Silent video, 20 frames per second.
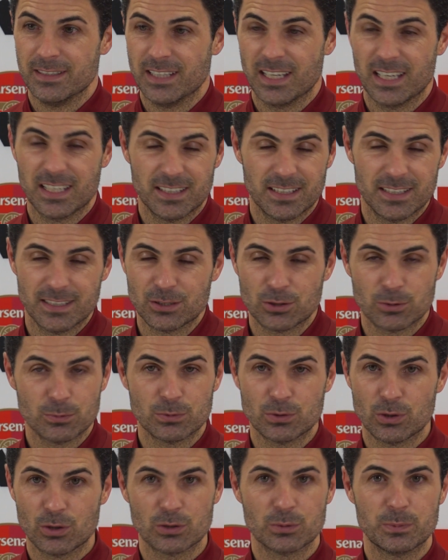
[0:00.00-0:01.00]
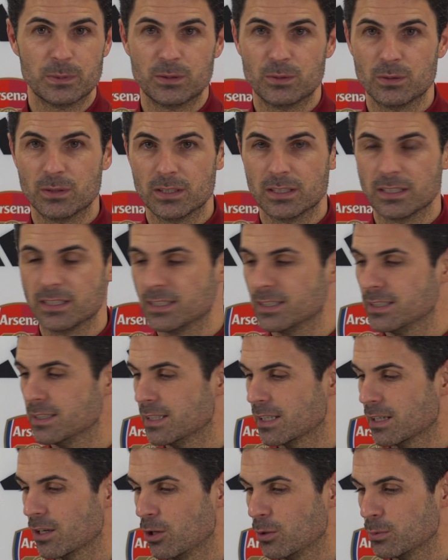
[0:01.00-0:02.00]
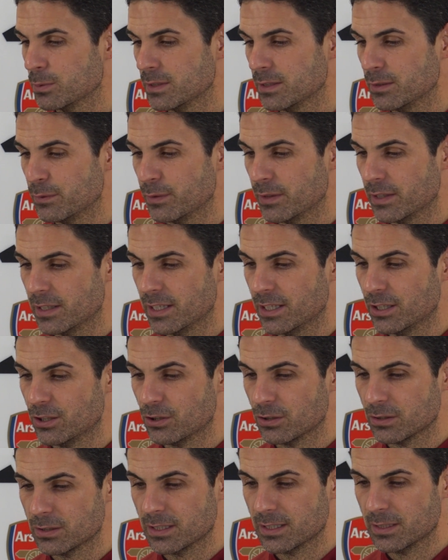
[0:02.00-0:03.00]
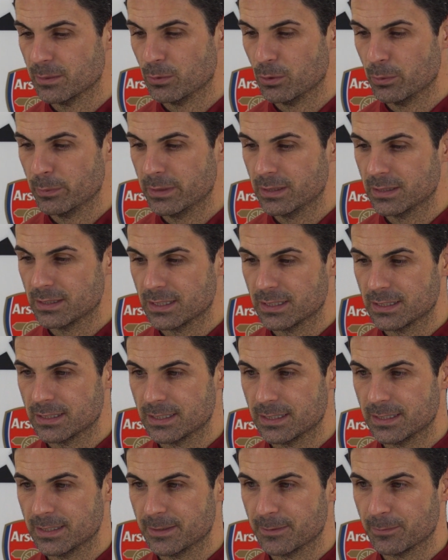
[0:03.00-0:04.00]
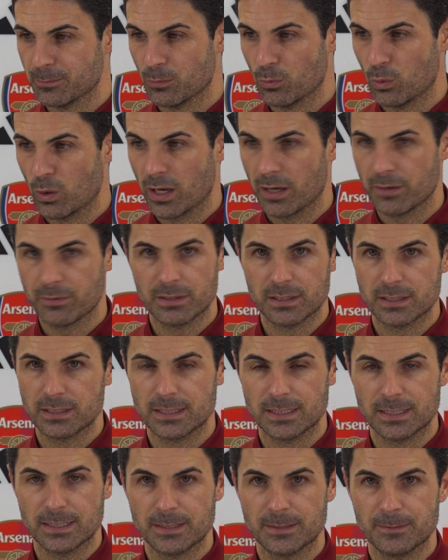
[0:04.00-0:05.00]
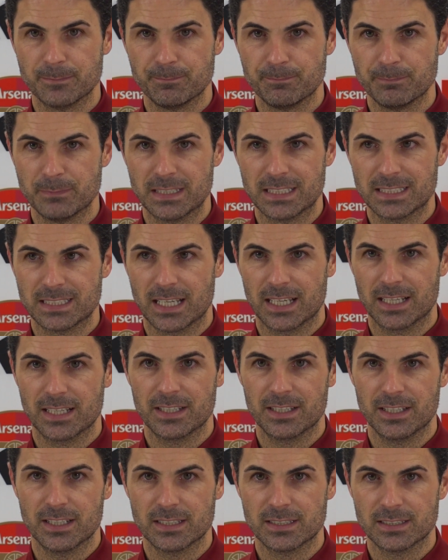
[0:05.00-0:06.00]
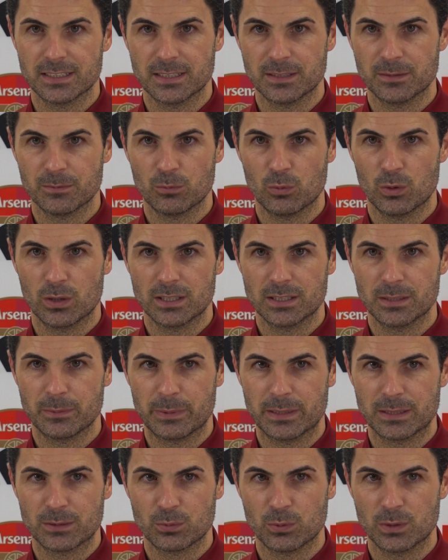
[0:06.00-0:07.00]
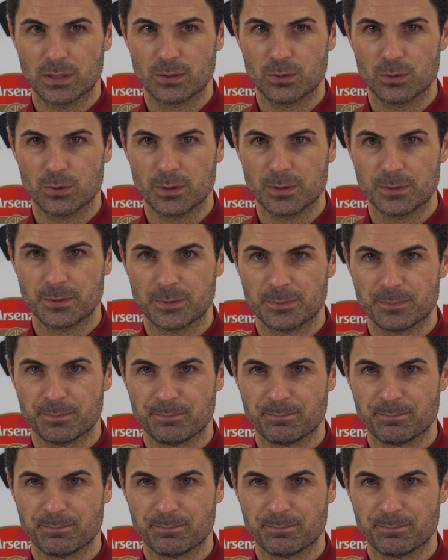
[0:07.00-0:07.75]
Yeah, there is some talks between the clubs and the federations at the moment, and we haven't decided yet when is the best way to do it.